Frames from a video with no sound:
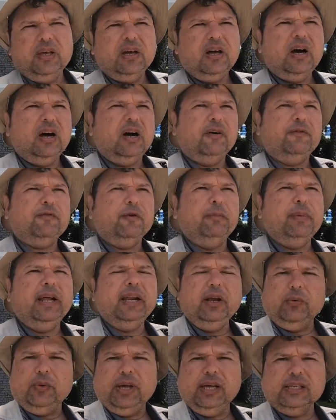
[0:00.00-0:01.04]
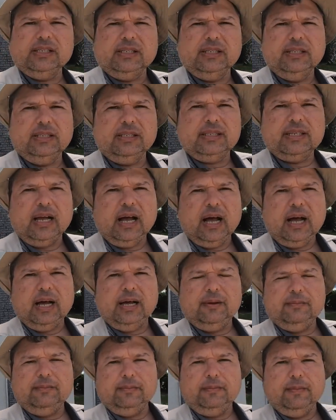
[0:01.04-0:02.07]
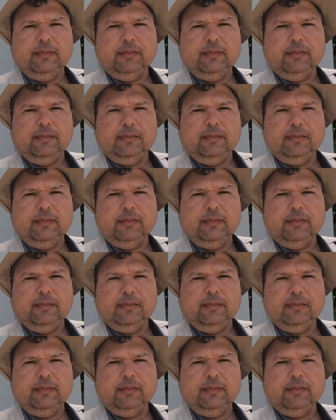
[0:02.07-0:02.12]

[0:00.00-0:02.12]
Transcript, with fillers: uh, for many reasons. Uh,